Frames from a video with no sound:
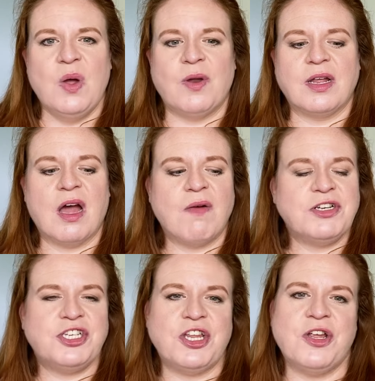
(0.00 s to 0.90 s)
We're
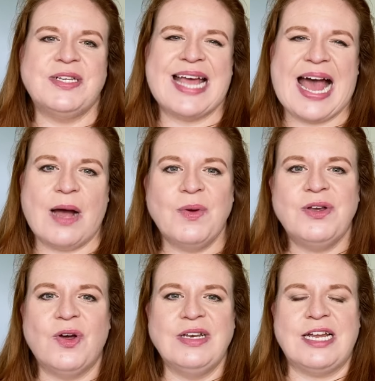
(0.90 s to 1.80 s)
encouraged to use our
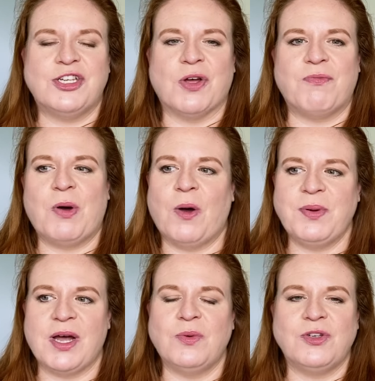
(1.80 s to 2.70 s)
knowledge of
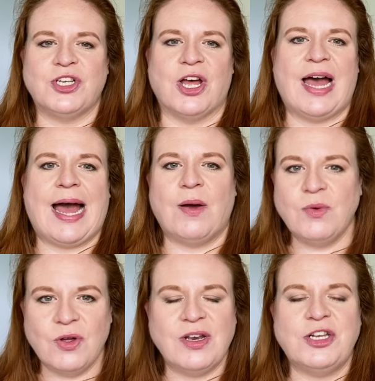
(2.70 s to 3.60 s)
pop culture,
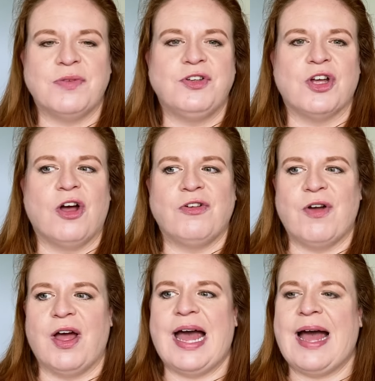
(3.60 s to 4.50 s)
our knowledge of
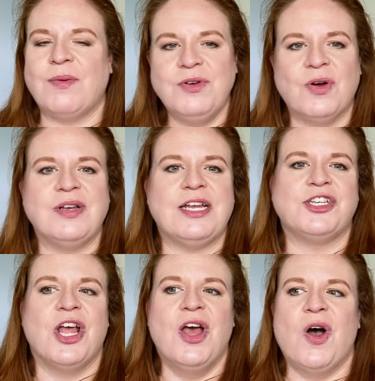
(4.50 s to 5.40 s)
genre, our
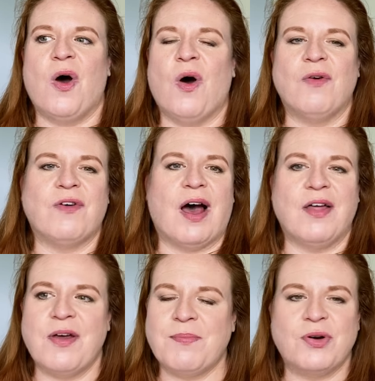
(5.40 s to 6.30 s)
knowledge of
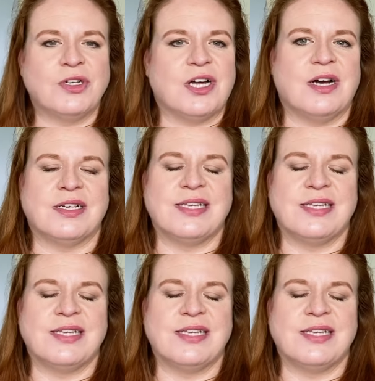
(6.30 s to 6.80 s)
other products,